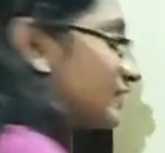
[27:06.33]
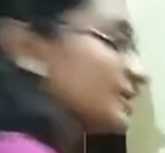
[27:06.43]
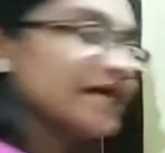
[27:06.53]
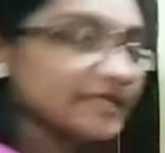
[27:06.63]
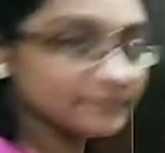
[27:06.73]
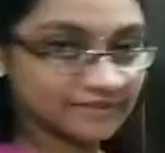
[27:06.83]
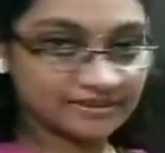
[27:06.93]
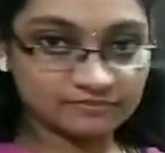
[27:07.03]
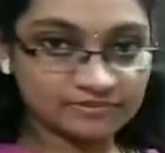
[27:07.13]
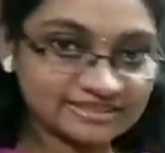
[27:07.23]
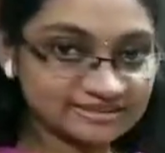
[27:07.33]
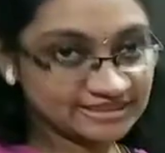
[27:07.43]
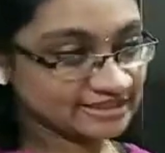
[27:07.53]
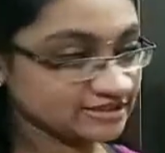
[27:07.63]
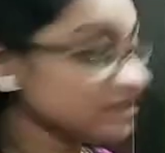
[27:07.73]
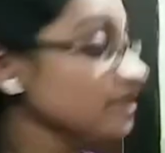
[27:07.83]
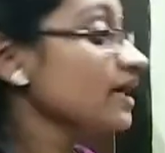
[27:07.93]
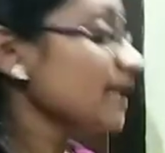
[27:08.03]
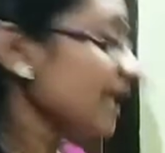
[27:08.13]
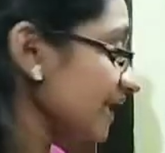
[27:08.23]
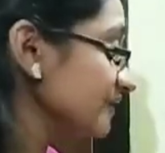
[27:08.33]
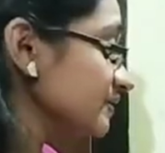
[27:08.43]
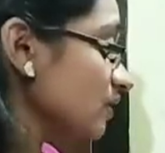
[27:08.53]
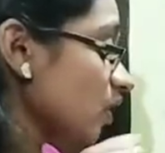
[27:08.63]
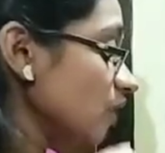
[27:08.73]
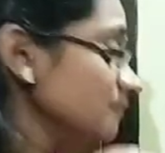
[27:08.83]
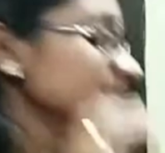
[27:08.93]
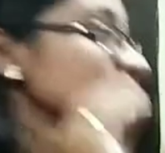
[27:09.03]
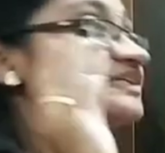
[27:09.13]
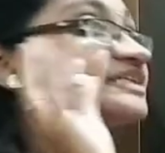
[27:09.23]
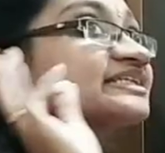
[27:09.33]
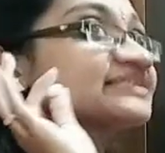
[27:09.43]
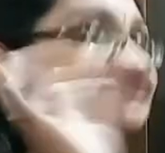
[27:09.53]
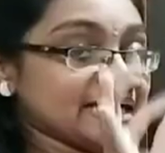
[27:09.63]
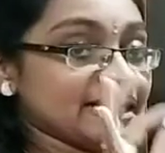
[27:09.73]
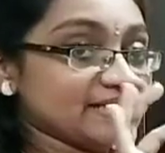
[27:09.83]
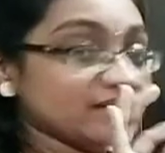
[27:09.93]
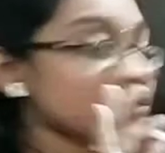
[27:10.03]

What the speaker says: 9 p.m. at night and observing the sky.